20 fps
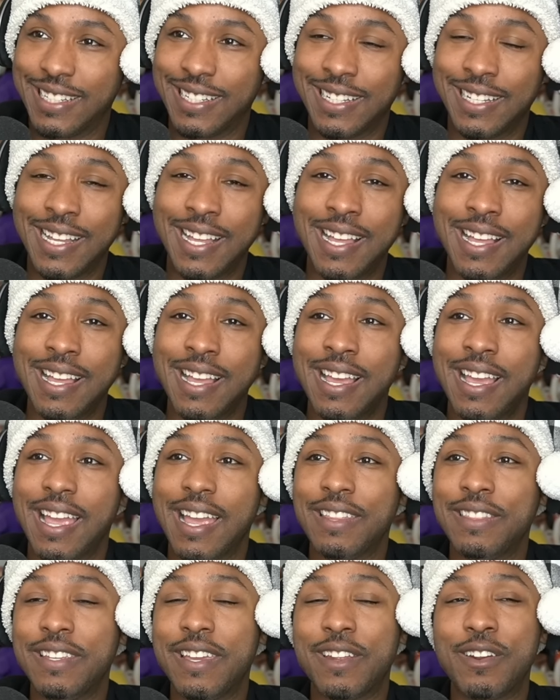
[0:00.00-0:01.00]

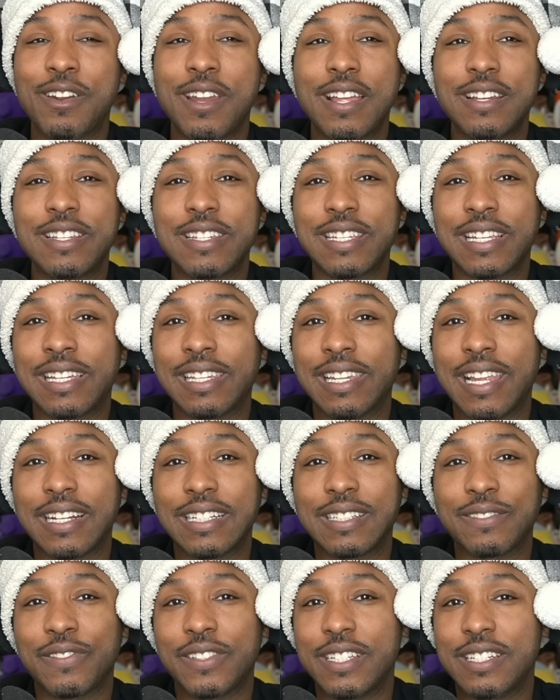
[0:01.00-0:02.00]
And the internet just
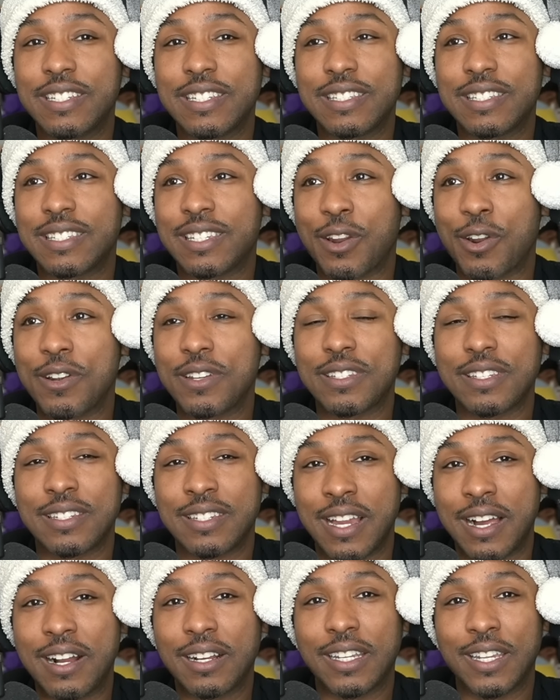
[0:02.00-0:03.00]
collectively just starts
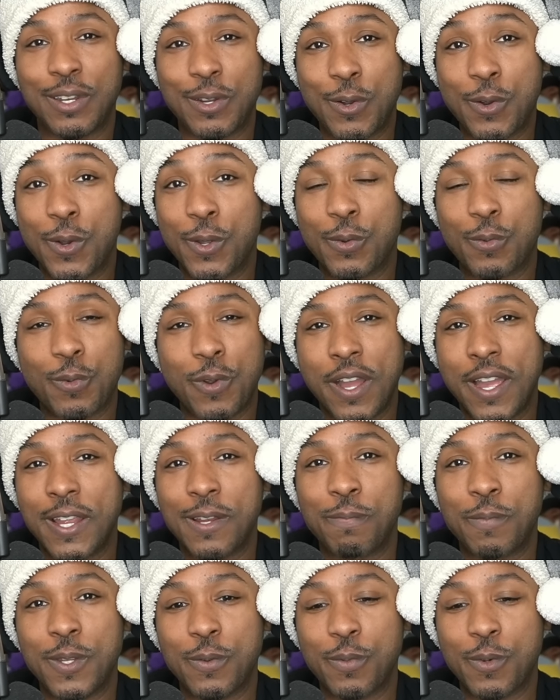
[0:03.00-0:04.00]
dunking on
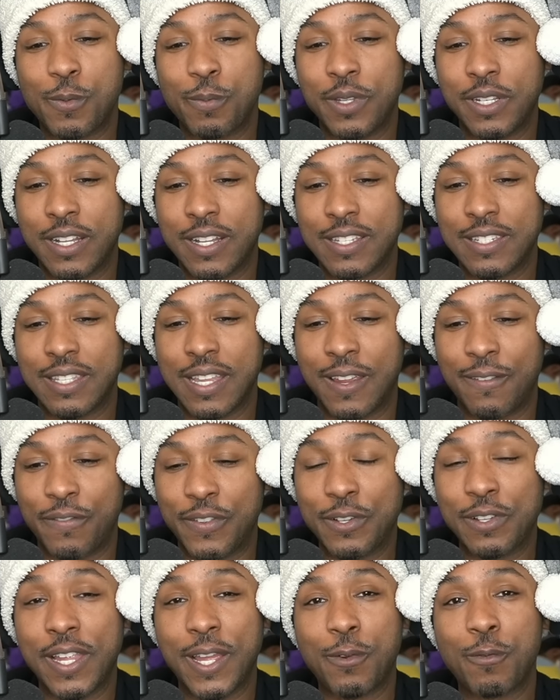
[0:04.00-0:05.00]
white people because they
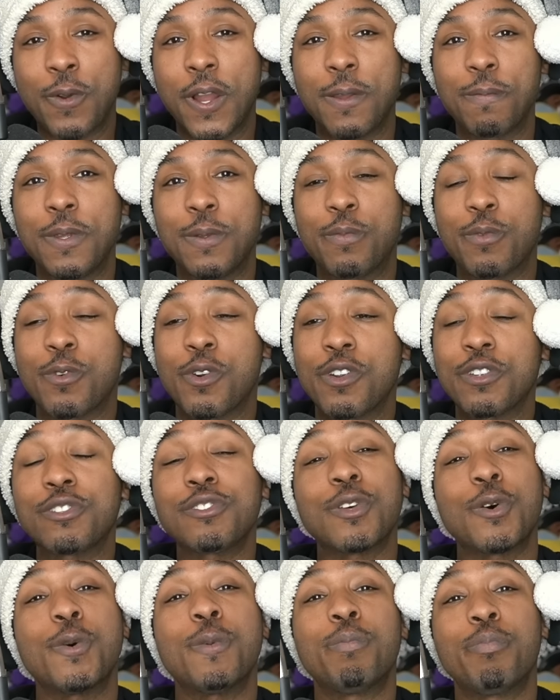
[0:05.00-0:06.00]
feel like white people are
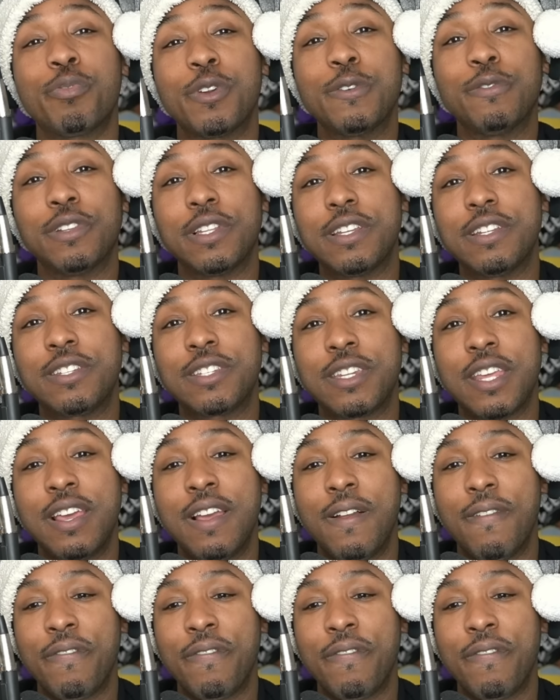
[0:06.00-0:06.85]
so privileged